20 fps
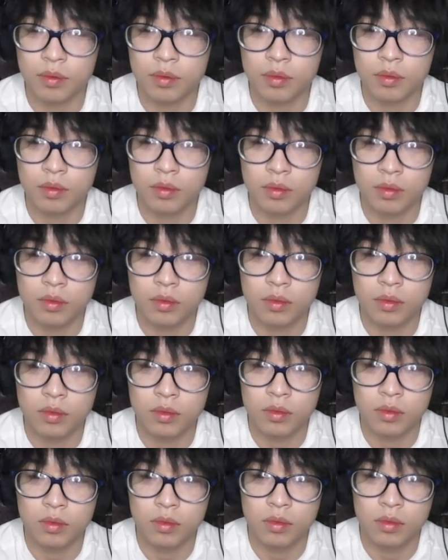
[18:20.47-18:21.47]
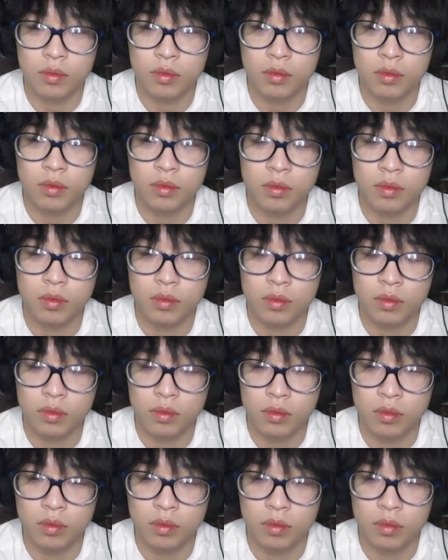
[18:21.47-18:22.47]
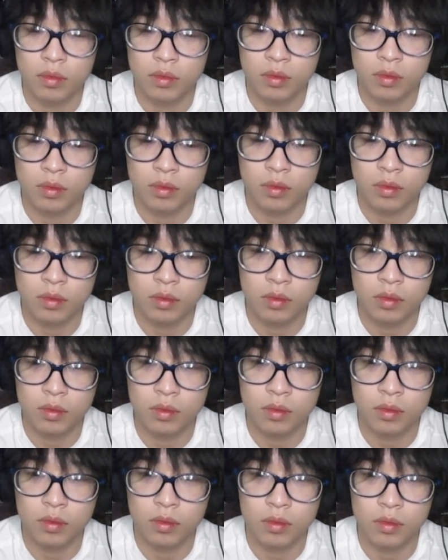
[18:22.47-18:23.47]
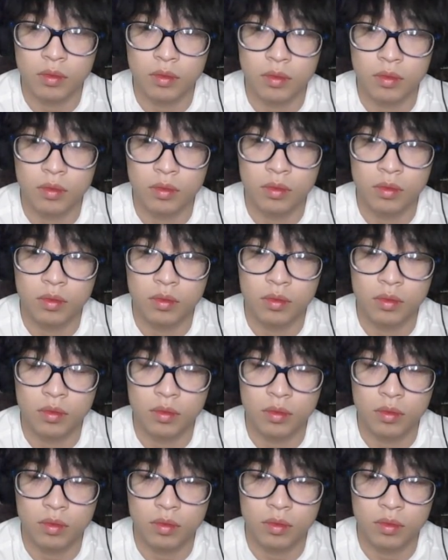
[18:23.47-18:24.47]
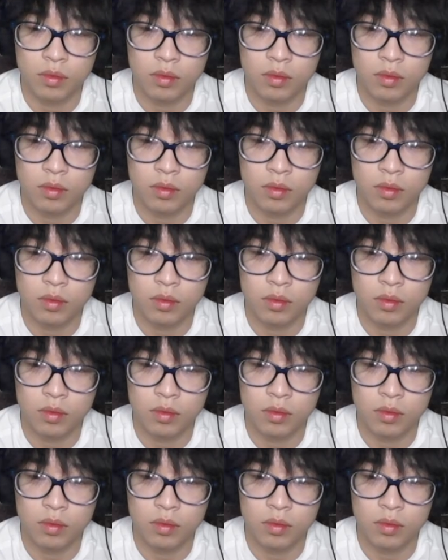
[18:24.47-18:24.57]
[no speech]